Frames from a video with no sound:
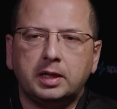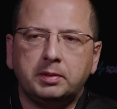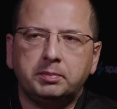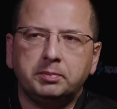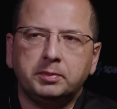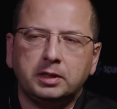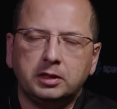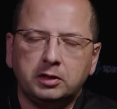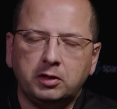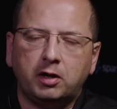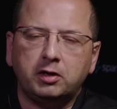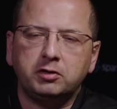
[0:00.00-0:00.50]

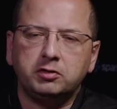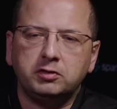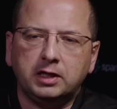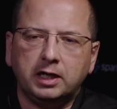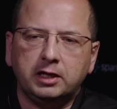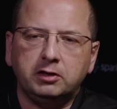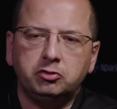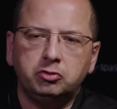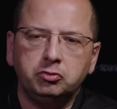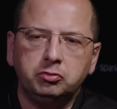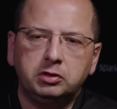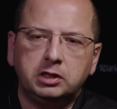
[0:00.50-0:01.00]
not to
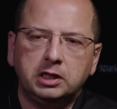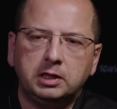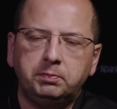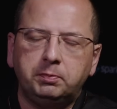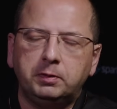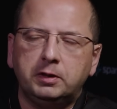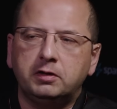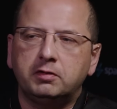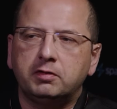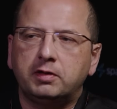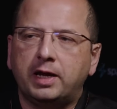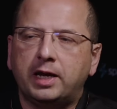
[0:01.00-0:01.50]
get too deep
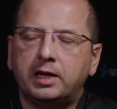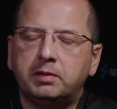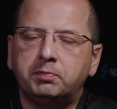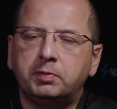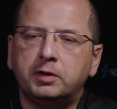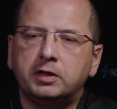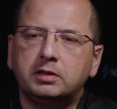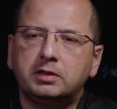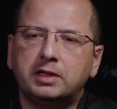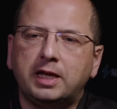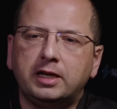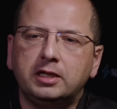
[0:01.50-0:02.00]
into that,
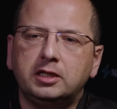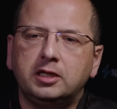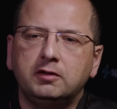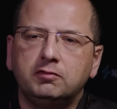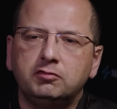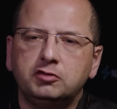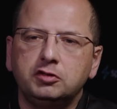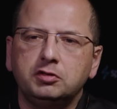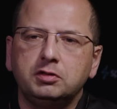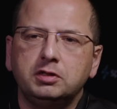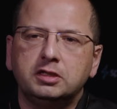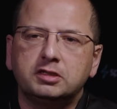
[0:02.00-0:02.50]
but that gives
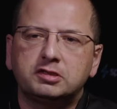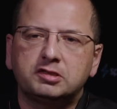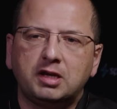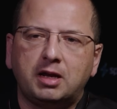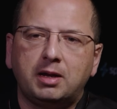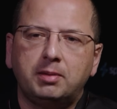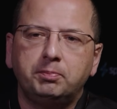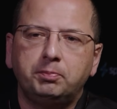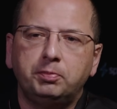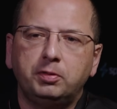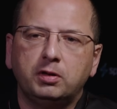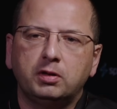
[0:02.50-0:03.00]
you an
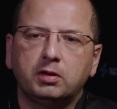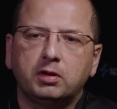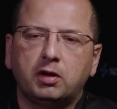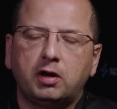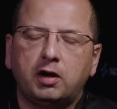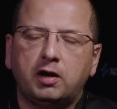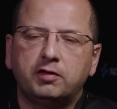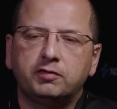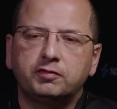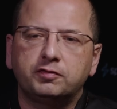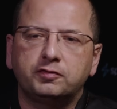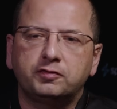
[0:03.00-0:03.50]
example
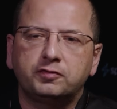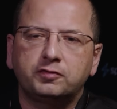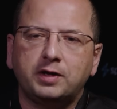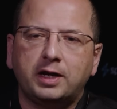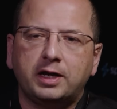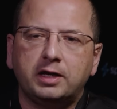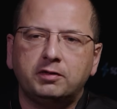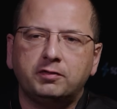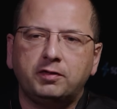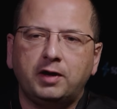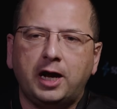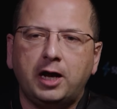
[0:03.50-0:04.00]
of
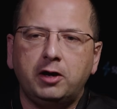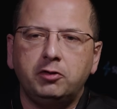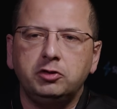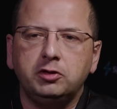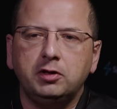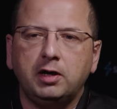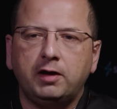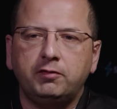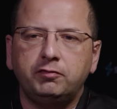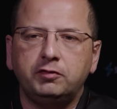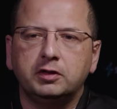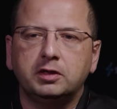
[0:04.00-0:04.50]
kind of how you
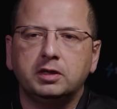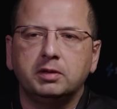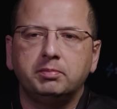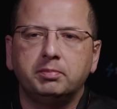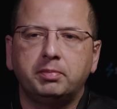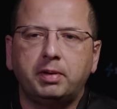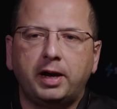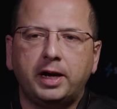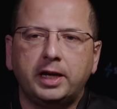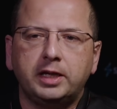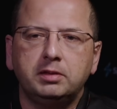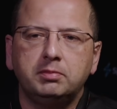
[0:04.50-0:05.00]
have to
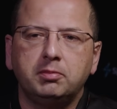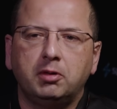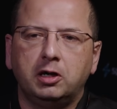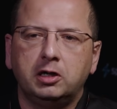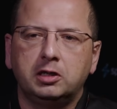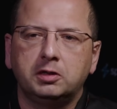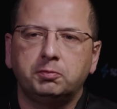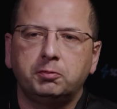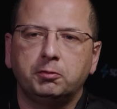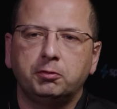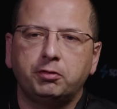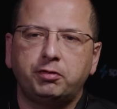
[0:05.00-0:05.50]
combine
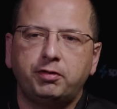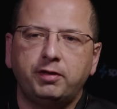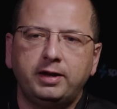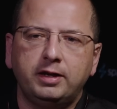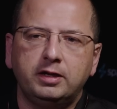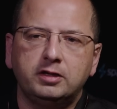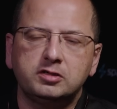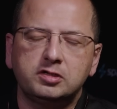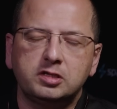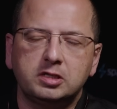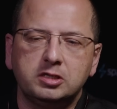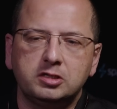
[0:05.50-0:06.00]
multiple
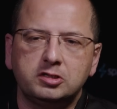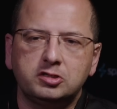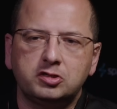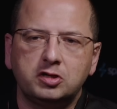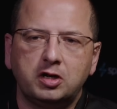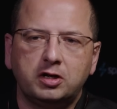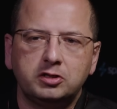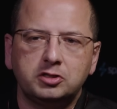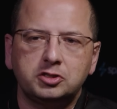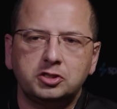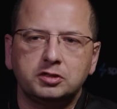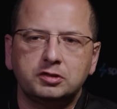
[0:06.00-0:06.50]
things. And it's
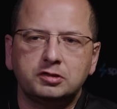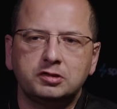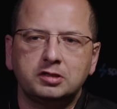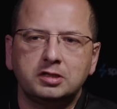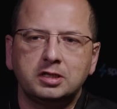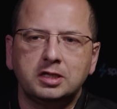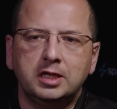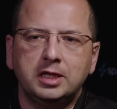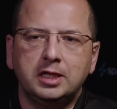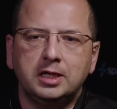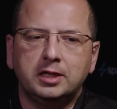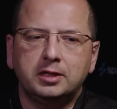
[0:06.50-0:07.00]
not just,
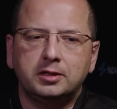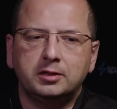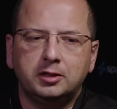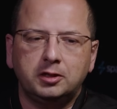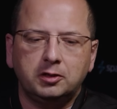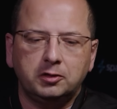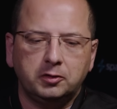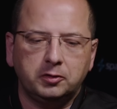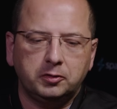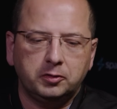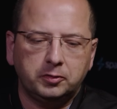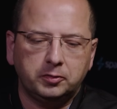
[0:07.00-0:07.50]
you
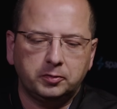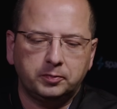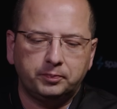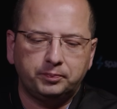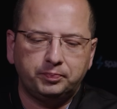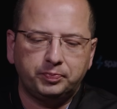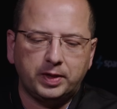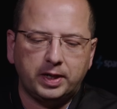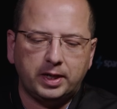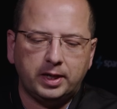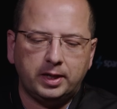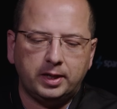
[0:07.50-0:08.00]
know,
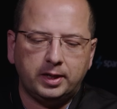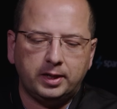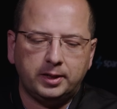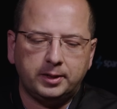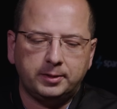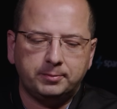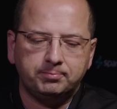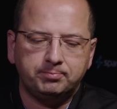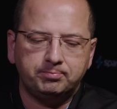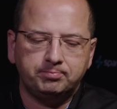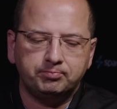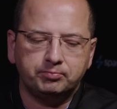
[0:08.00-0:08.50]

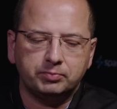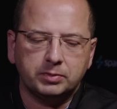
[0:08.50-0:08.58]
um,